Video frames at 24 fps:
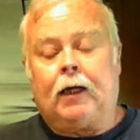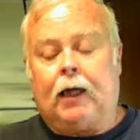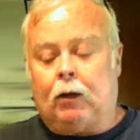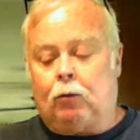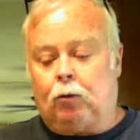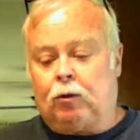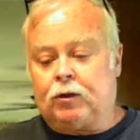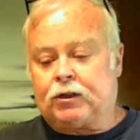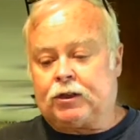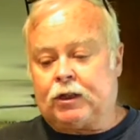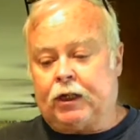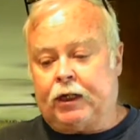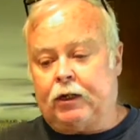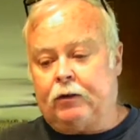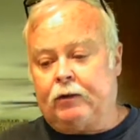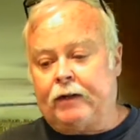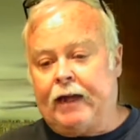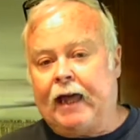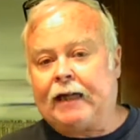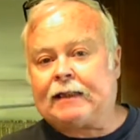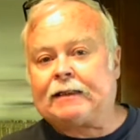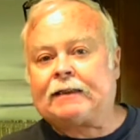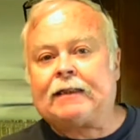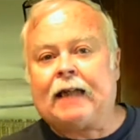And we'll see you
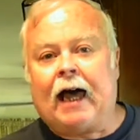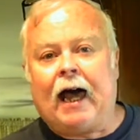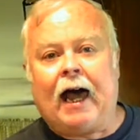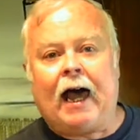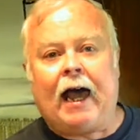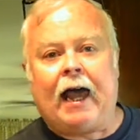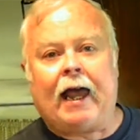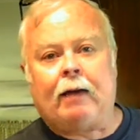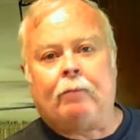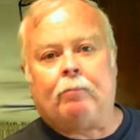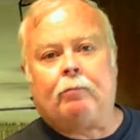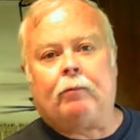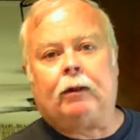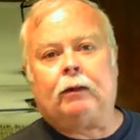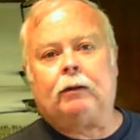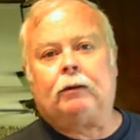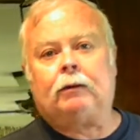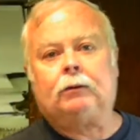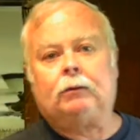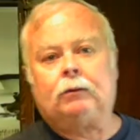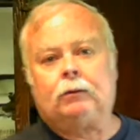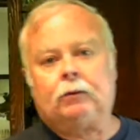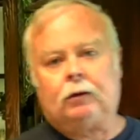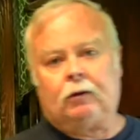next time
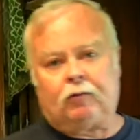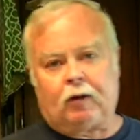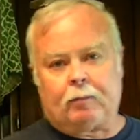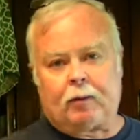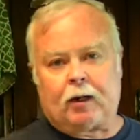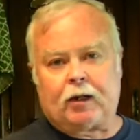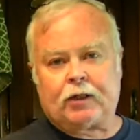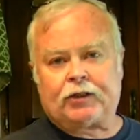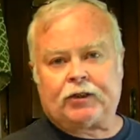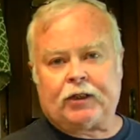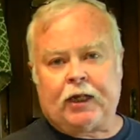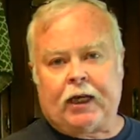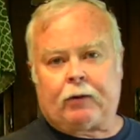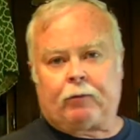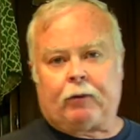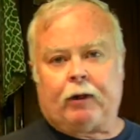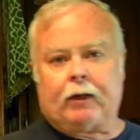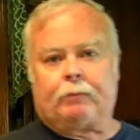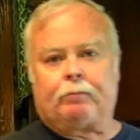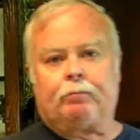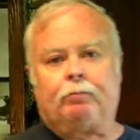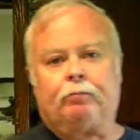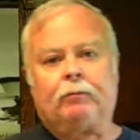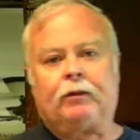from our
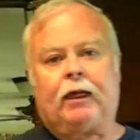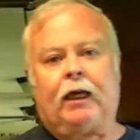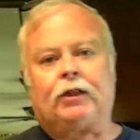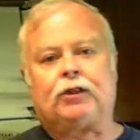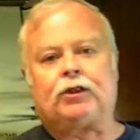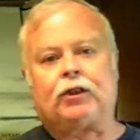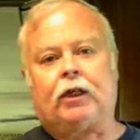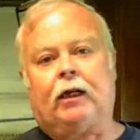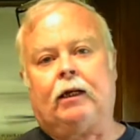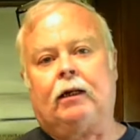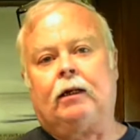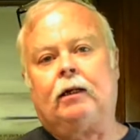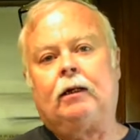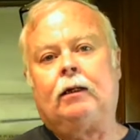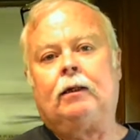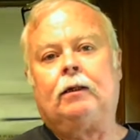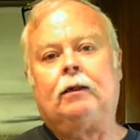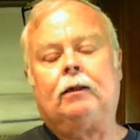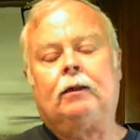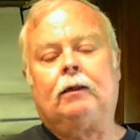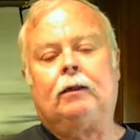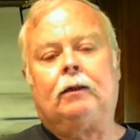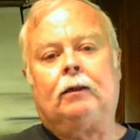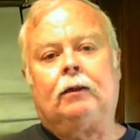secret kitchen
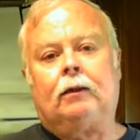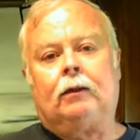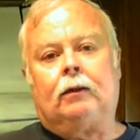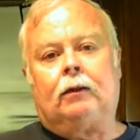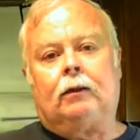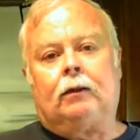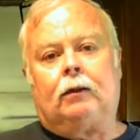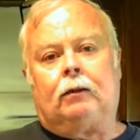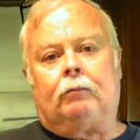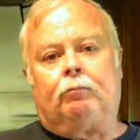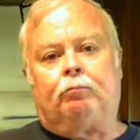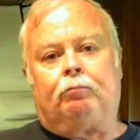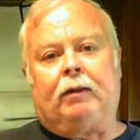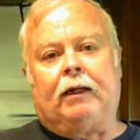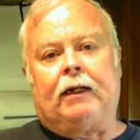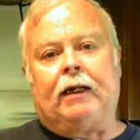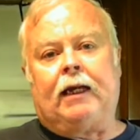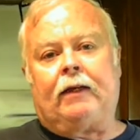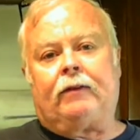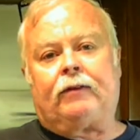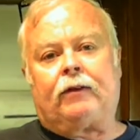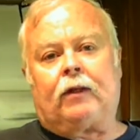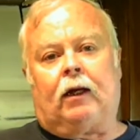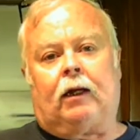
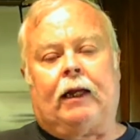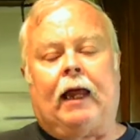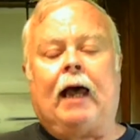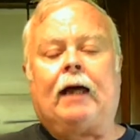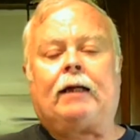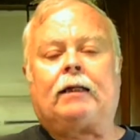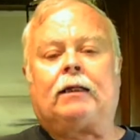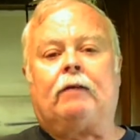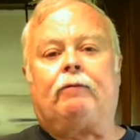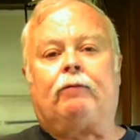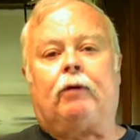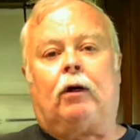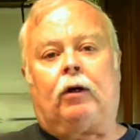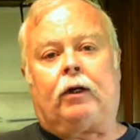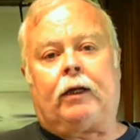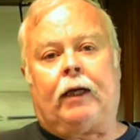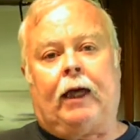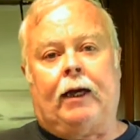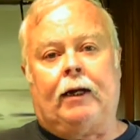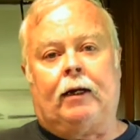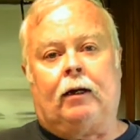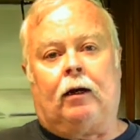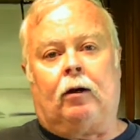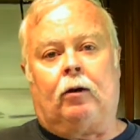beneath an active
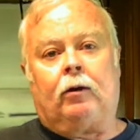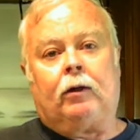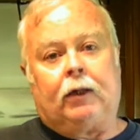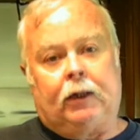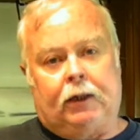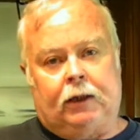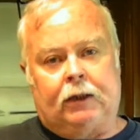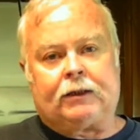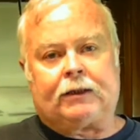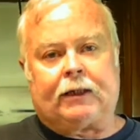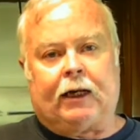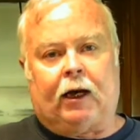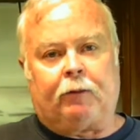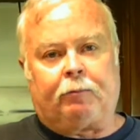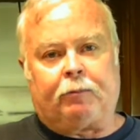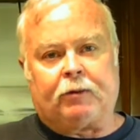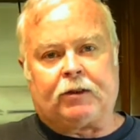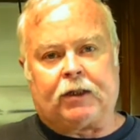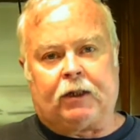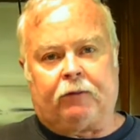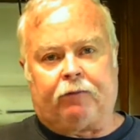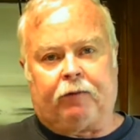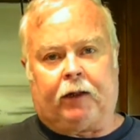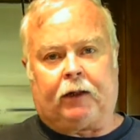volcano in the South
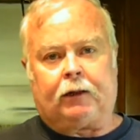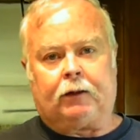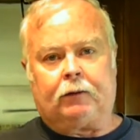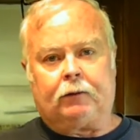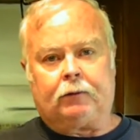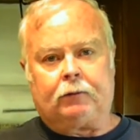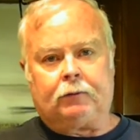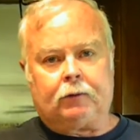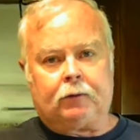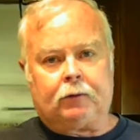Pacific.